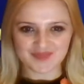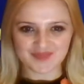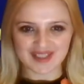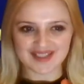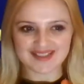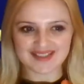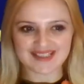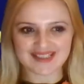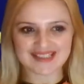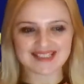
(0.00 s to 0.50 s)

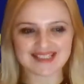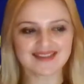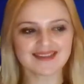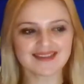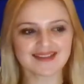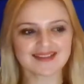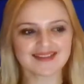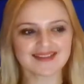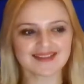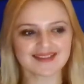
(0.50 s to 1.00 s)
it's said
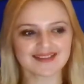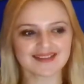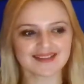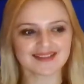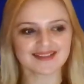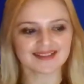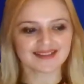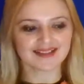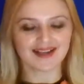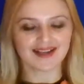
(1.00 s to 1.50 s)
that
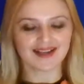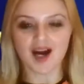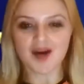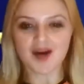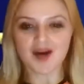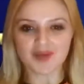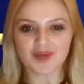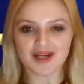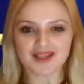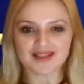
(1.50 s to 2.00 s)

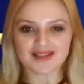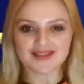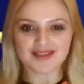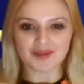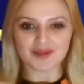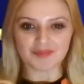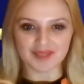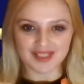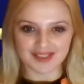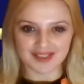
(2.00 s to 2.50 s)
karma is
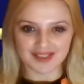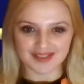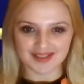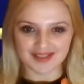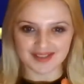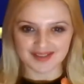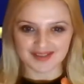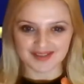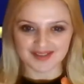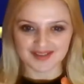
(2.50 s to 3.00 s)
a
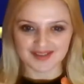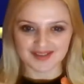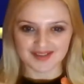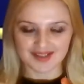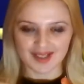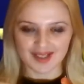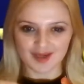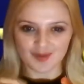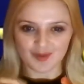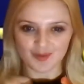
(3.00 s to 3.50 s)
bitch.
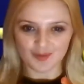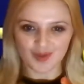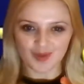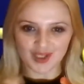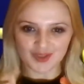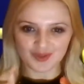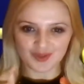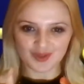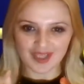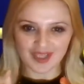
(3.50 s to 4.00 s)

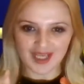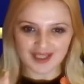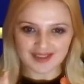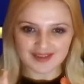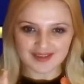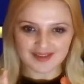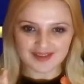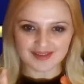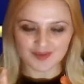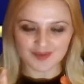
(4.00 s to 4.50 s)
what you get,
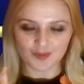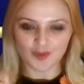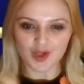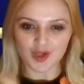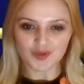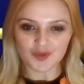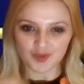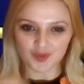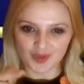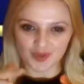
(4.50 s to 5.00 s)

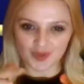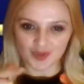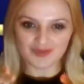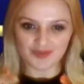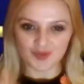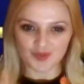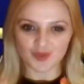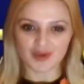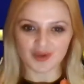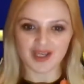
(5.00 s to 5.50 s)
what you give,
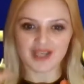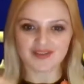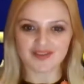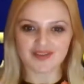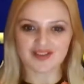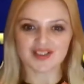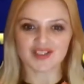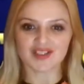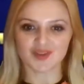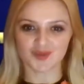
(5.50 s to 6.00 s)
you get
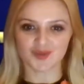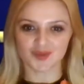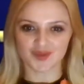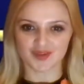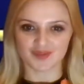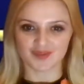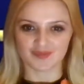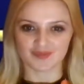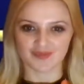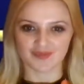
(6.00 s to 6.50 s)
in
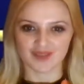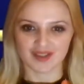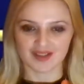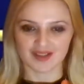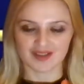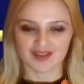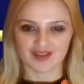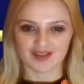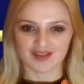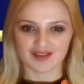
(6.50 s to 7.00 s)
return.
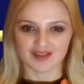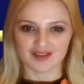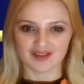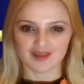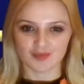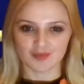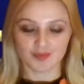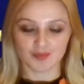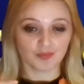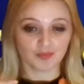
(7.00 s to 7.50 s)

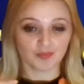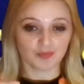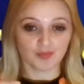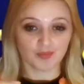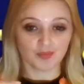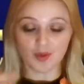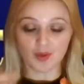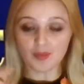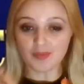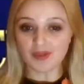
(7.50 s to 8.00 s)

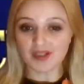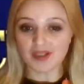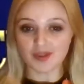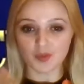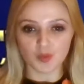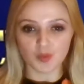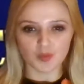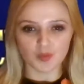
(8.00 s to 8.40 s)
Probably